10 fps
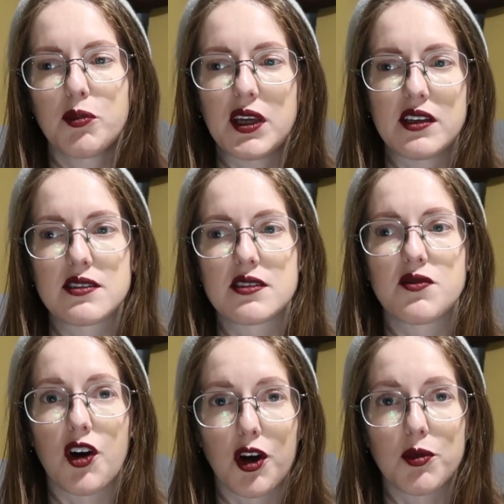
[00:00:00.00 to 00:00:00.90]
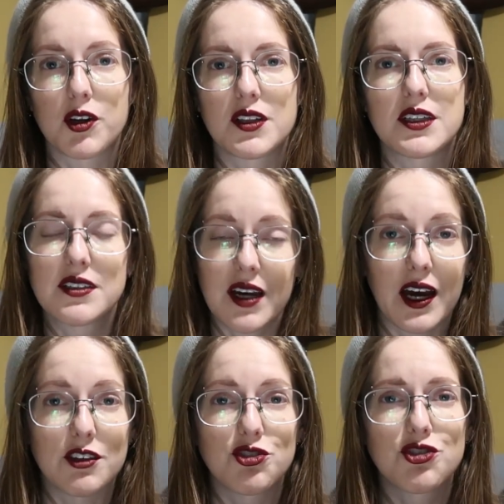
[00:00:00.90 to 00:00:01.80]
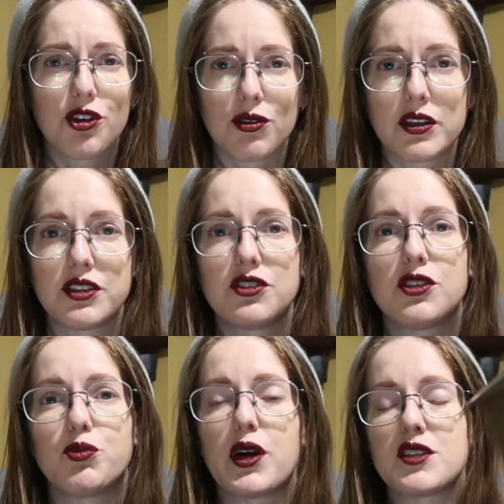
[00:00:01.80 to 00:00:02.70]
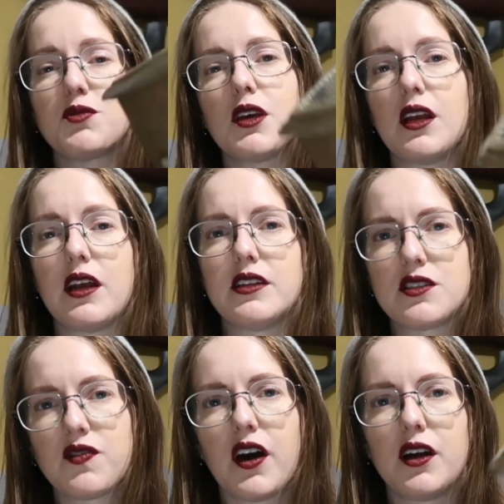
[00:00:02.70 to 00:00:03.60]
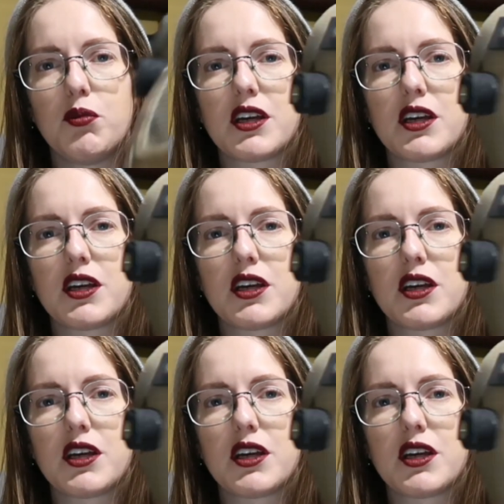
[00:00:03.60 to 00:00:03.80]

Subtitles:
pieces of armor that attach solely to your breastplate, and it's fine